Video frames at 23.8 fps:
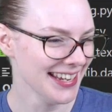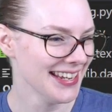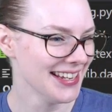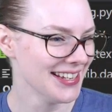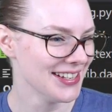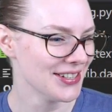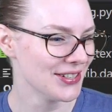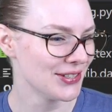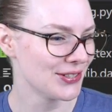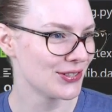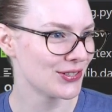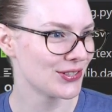
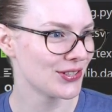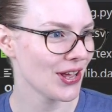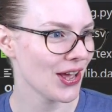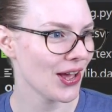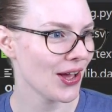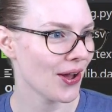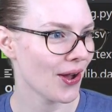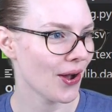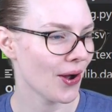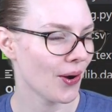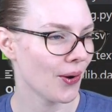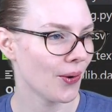
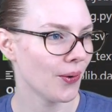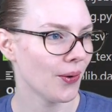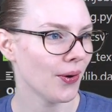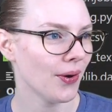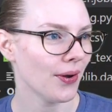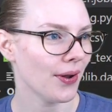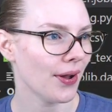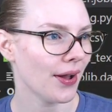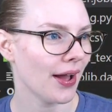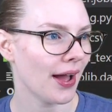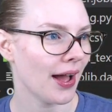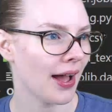So
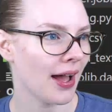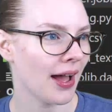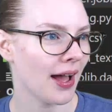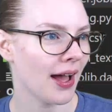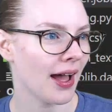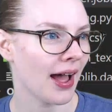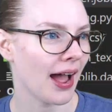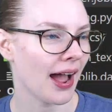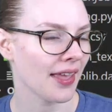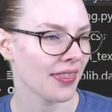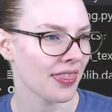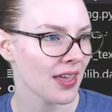
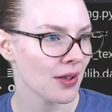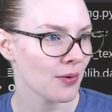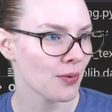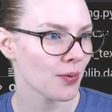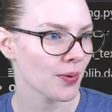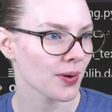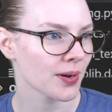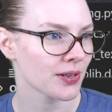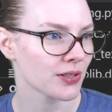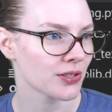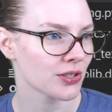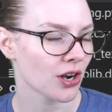I think what we're
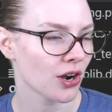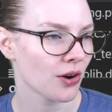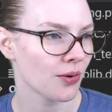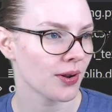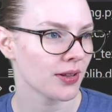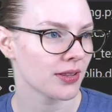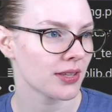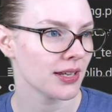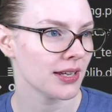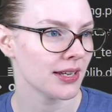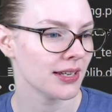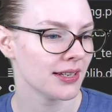going to start
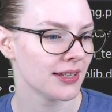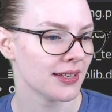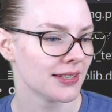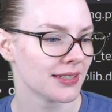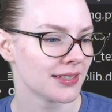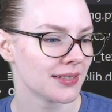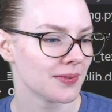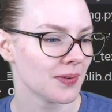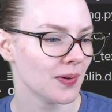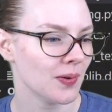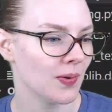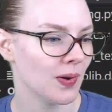with
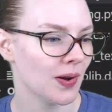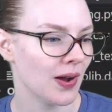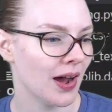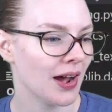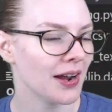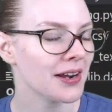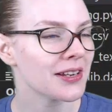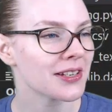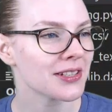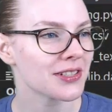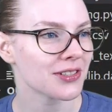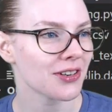is
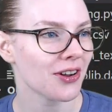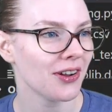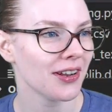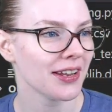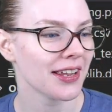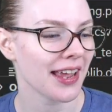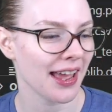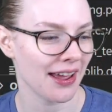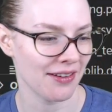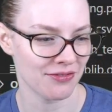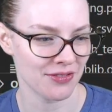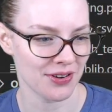uninstalling
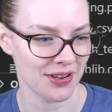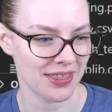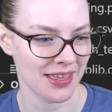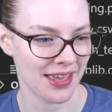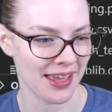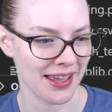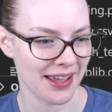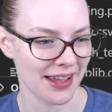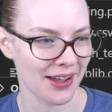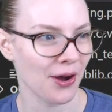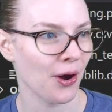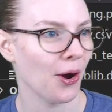
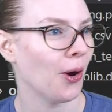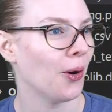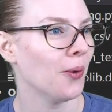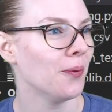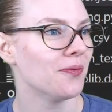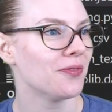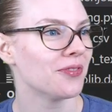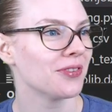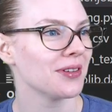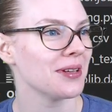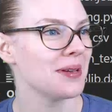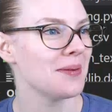everything,
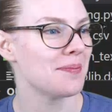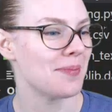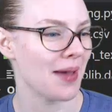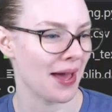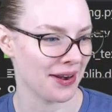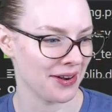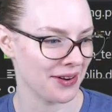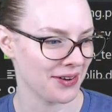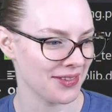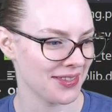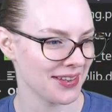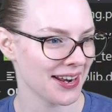hopefully
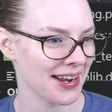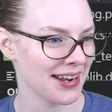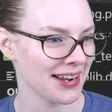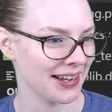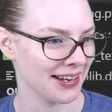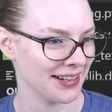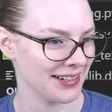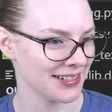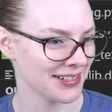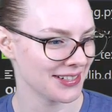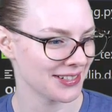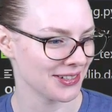better than I
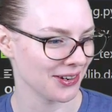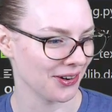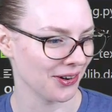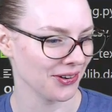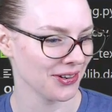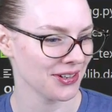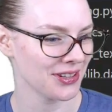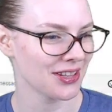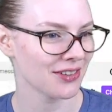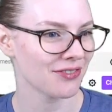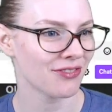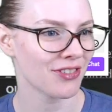uninstalled
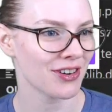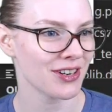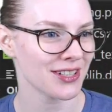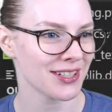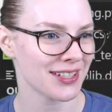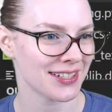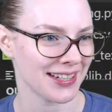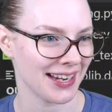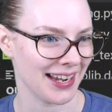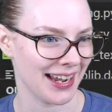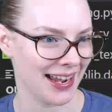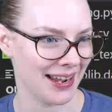it the
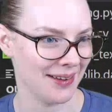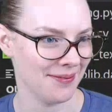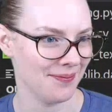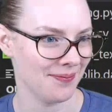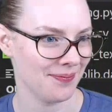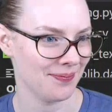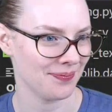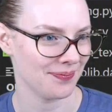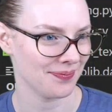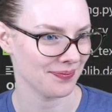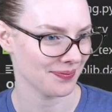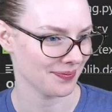first time.
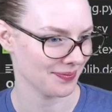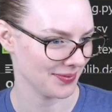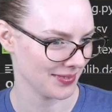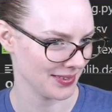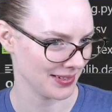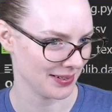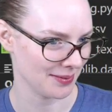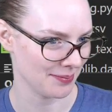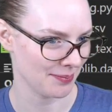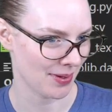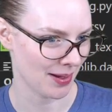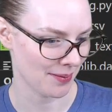
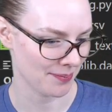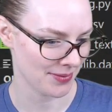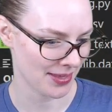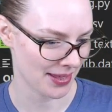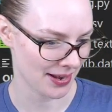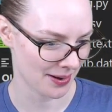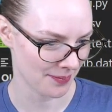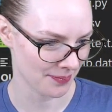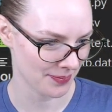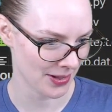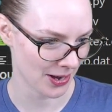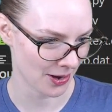I'll pop that
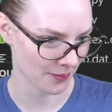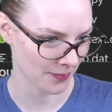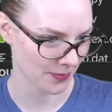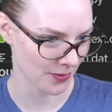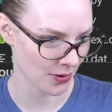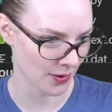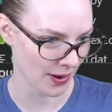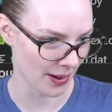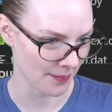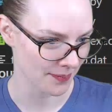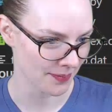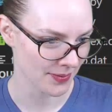up there.
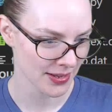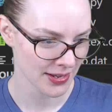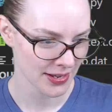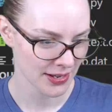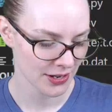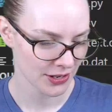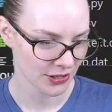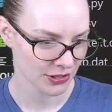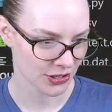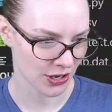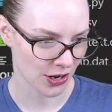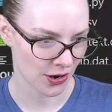Okay,
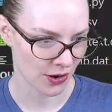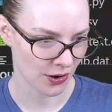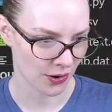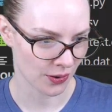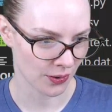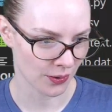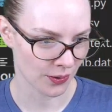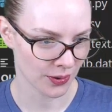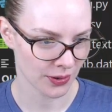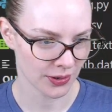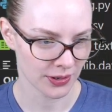so